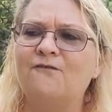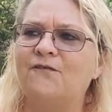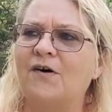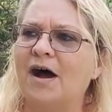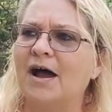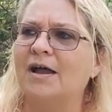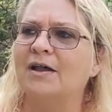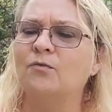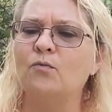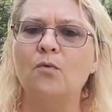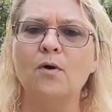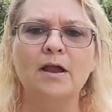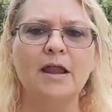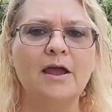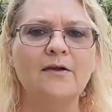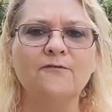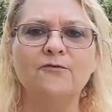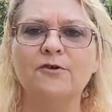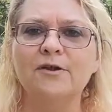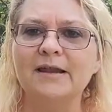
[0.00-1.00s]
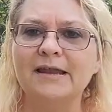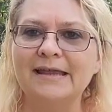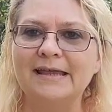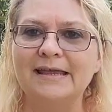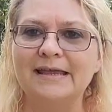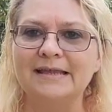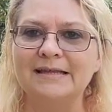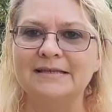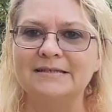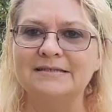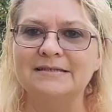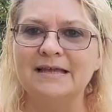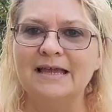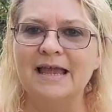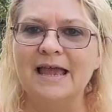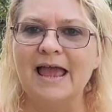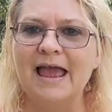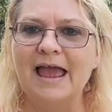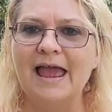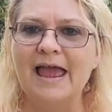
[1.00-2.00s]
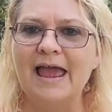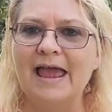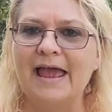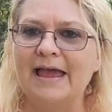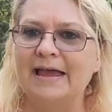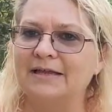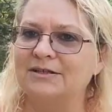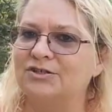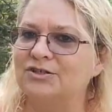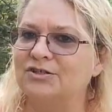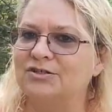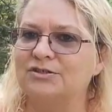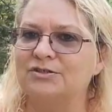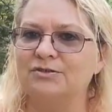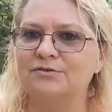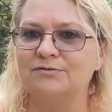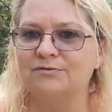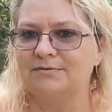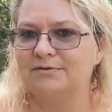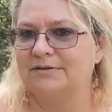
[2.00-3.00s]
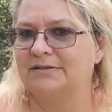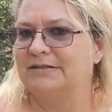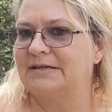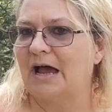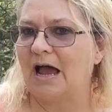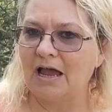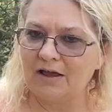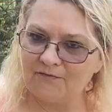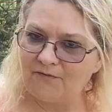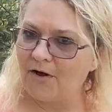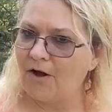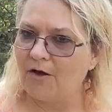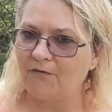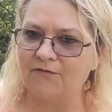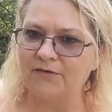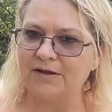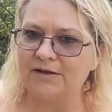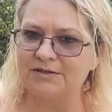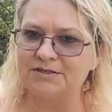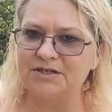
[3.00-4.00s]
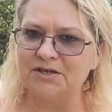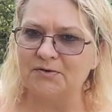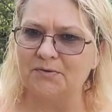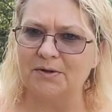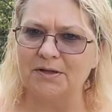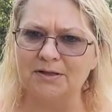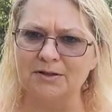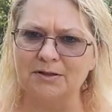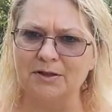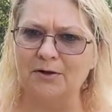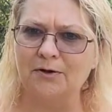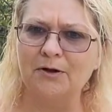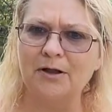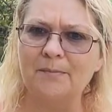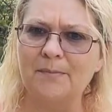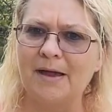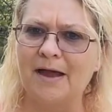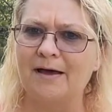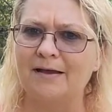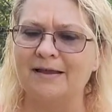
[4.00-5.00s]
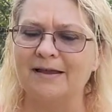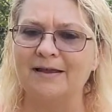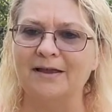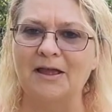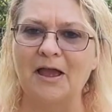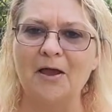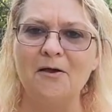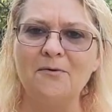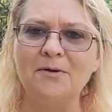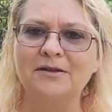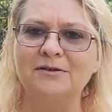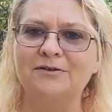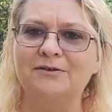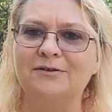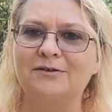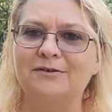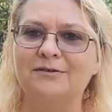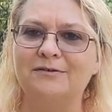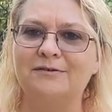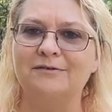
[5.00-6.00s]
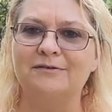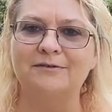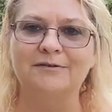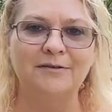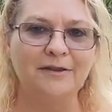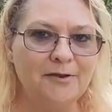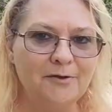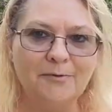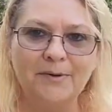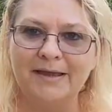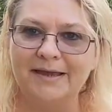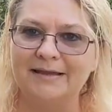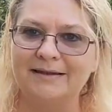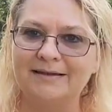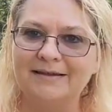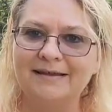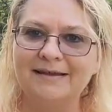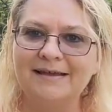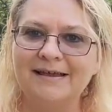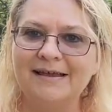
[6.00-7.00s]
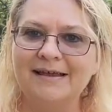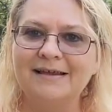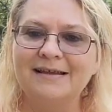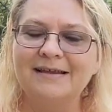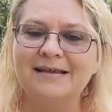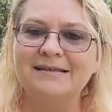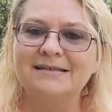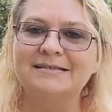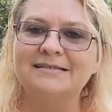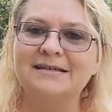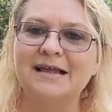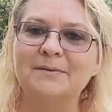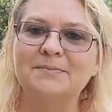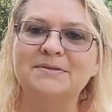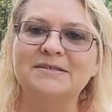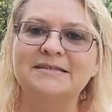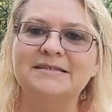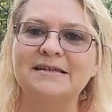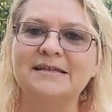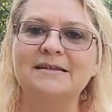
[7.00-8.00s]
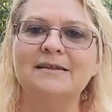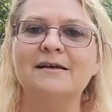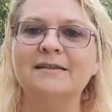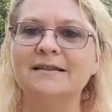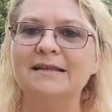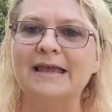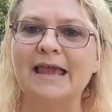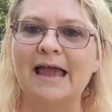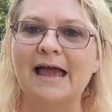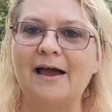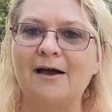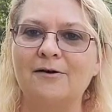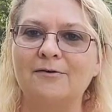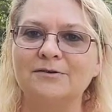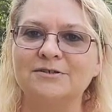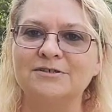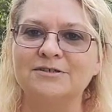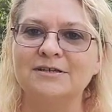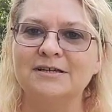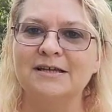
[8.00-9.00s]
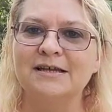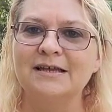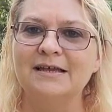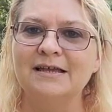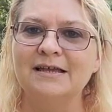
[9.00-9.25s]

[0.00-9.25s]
Find whatever it is and just dive off into it. Learn about it. Go and do it. Stop sitting on the couch,